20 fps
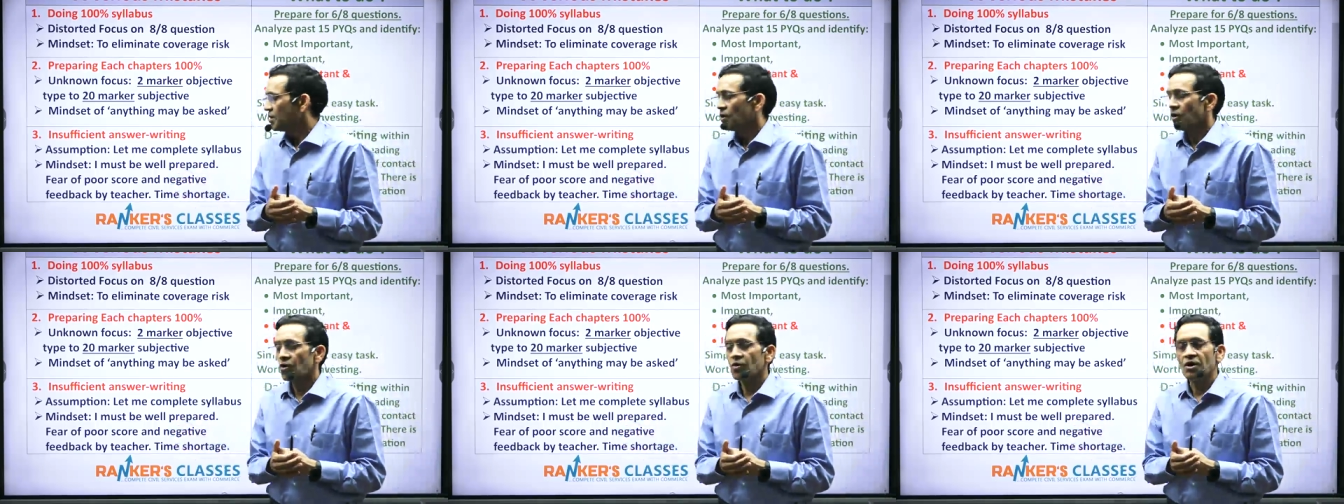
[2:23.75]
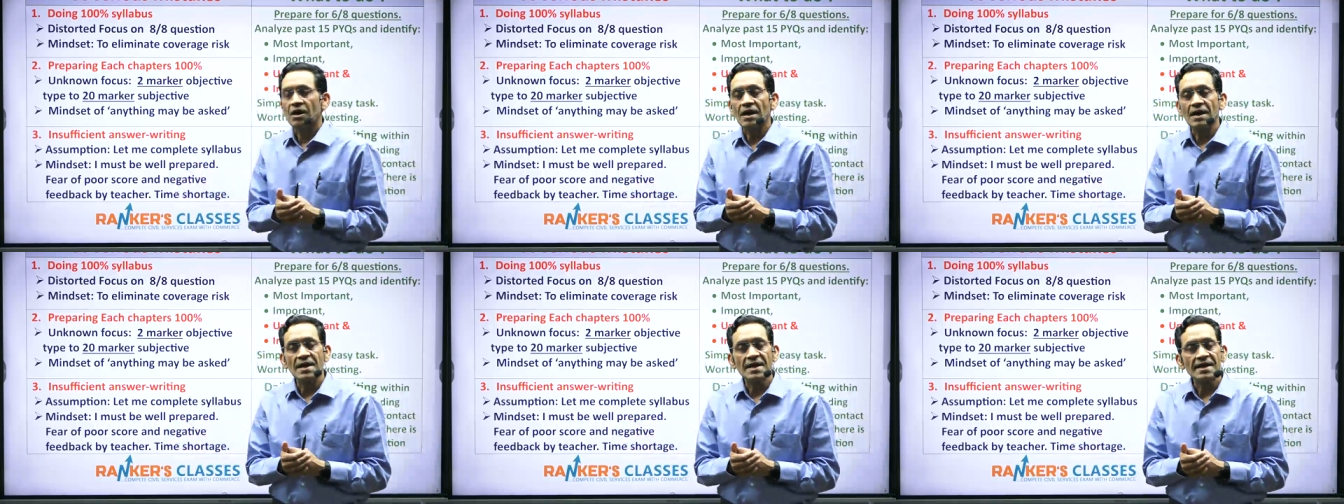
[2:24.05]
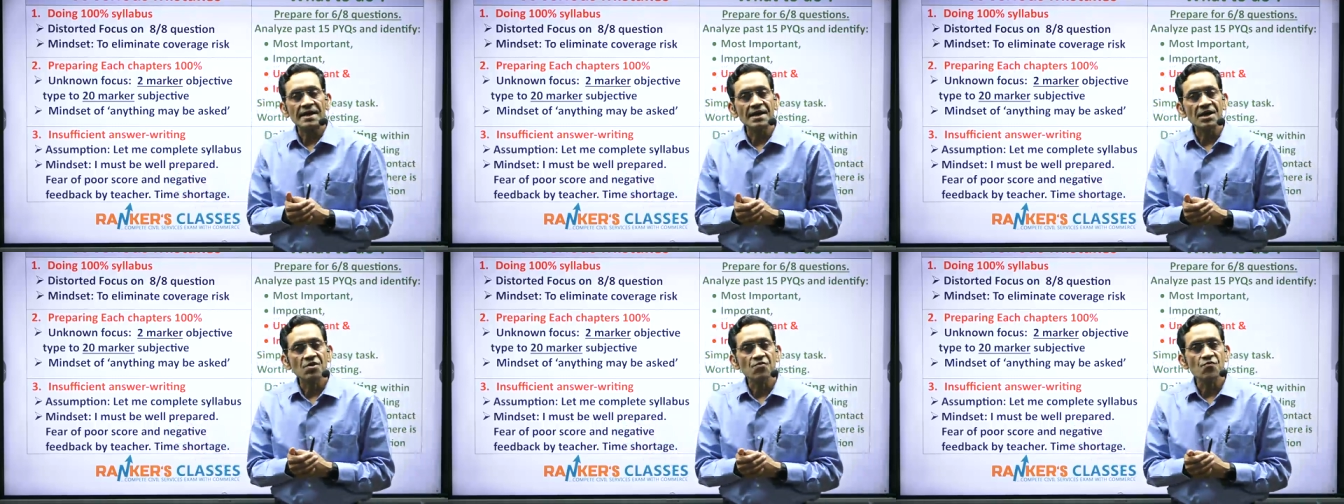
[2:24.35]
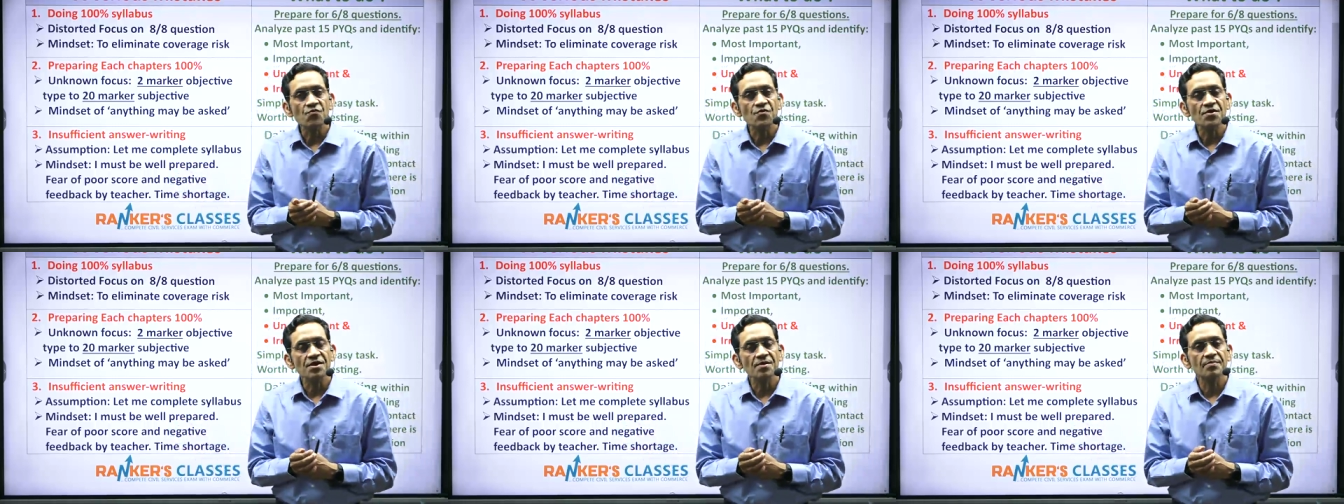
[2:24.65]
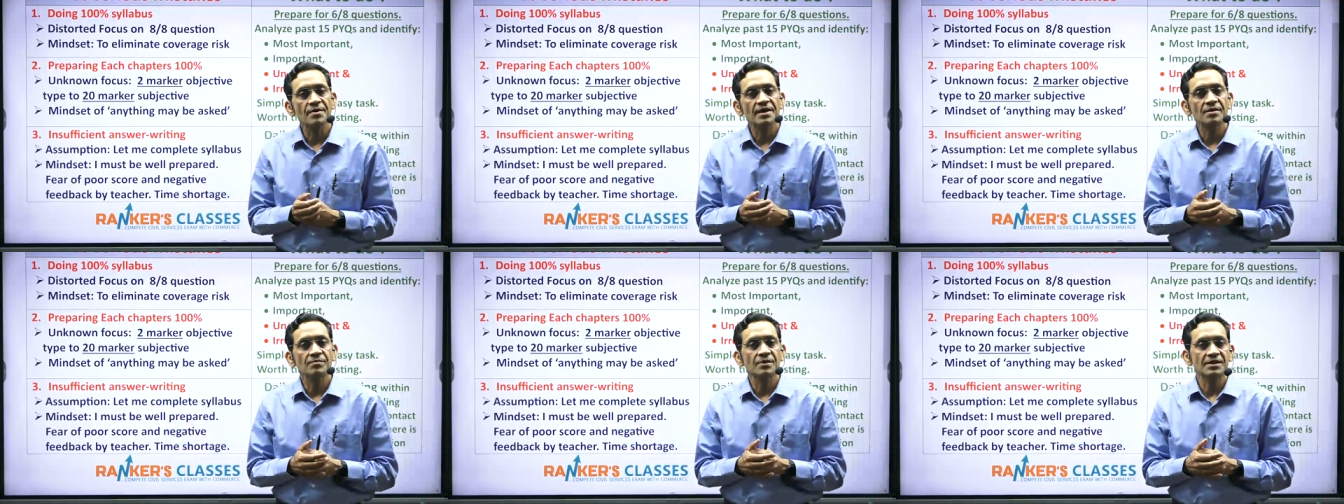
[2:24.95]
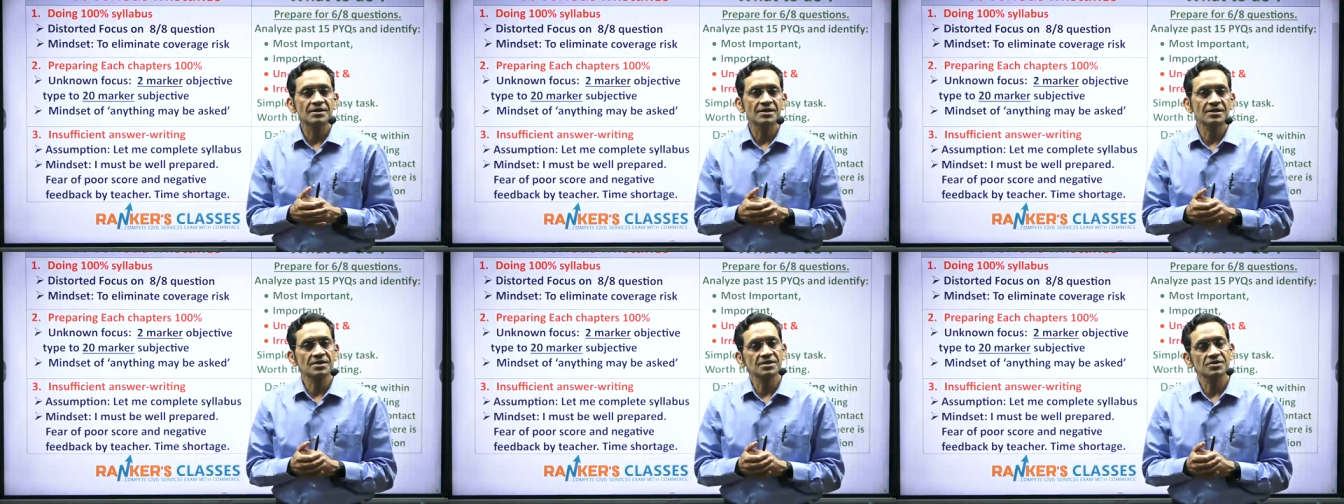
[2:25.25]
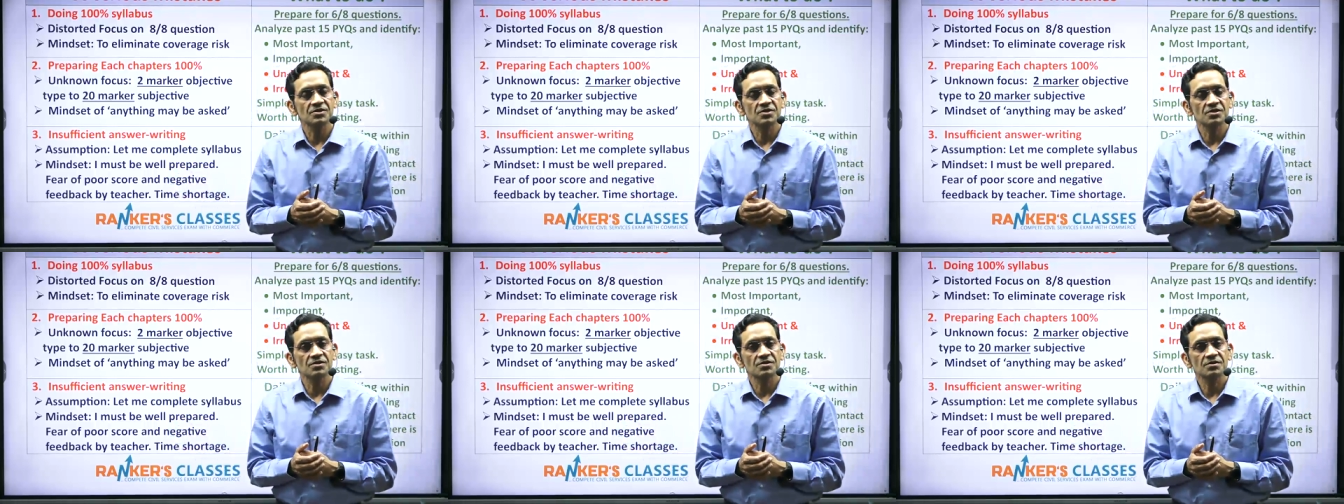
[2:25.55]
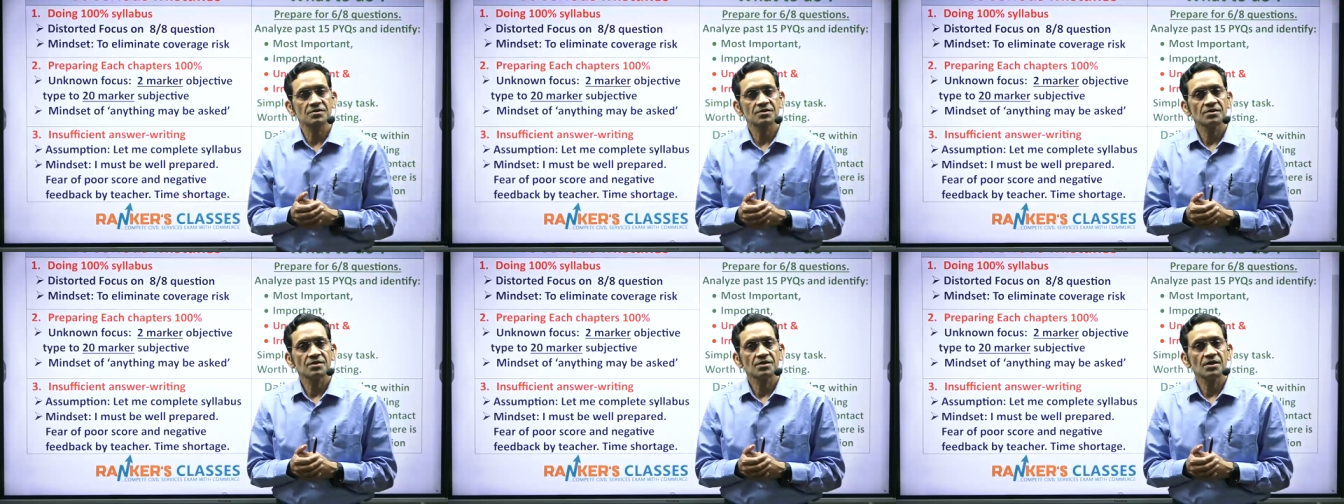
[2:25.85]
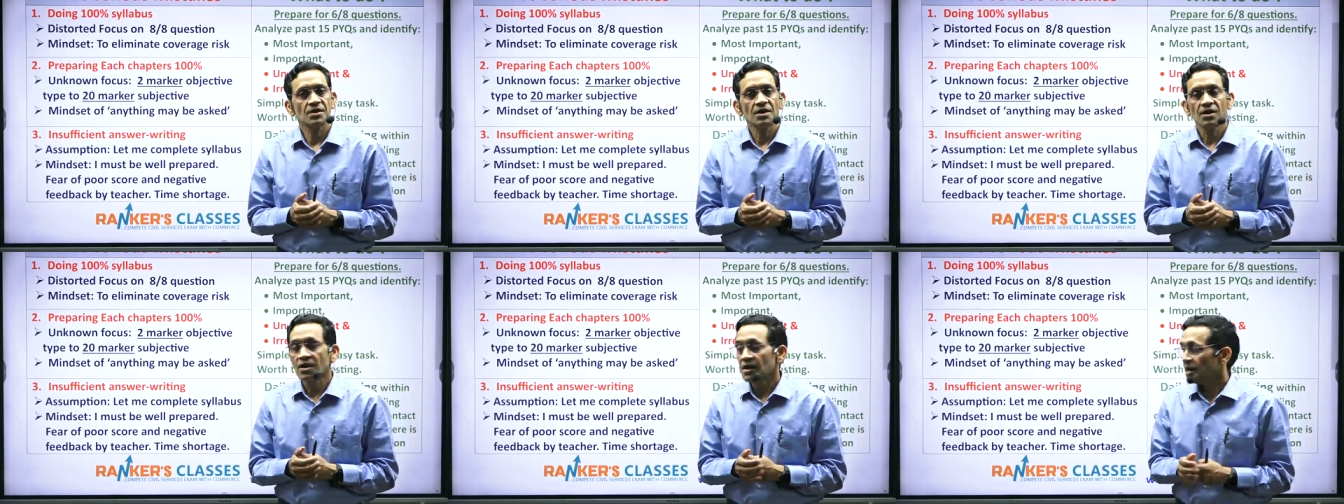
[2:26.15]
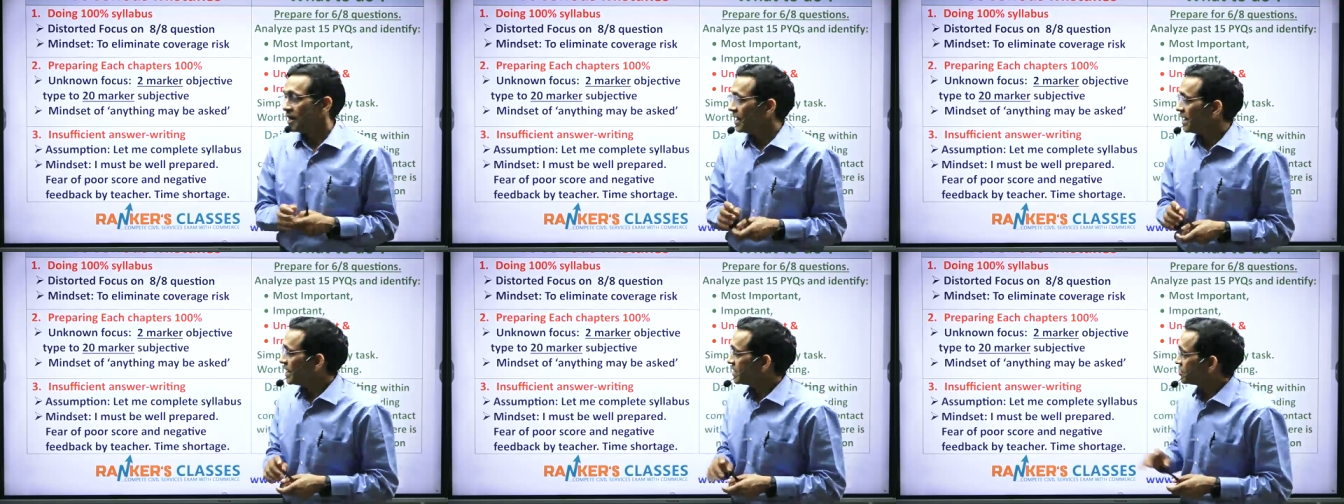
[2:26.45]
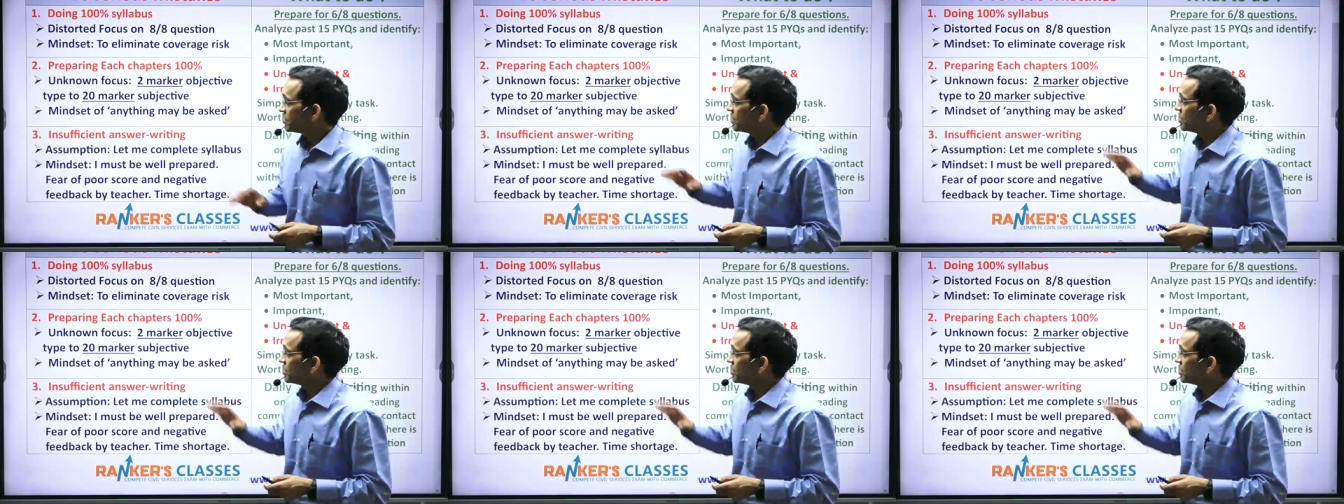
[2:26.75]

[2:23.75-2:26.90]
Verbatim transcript: or negative feedback by the teacher. As a